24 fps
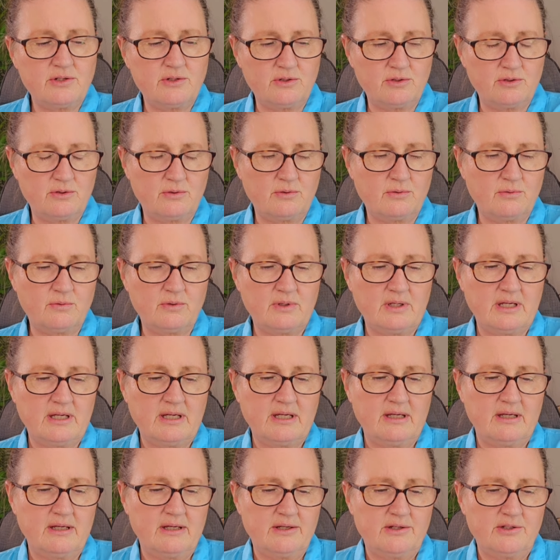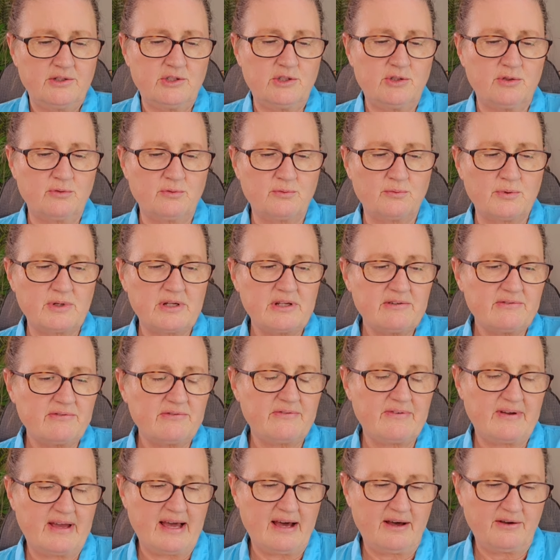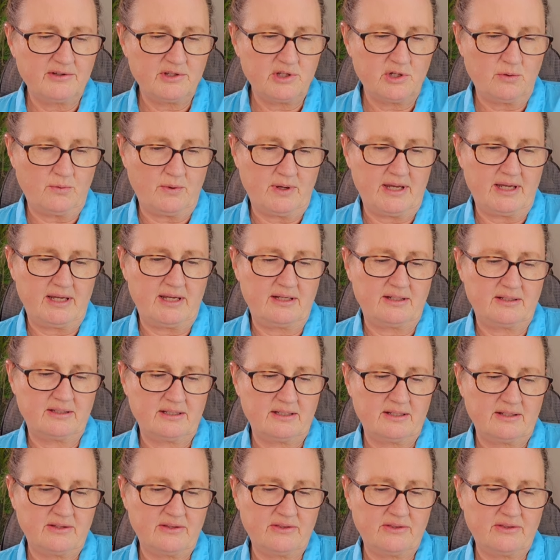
you to reevaluate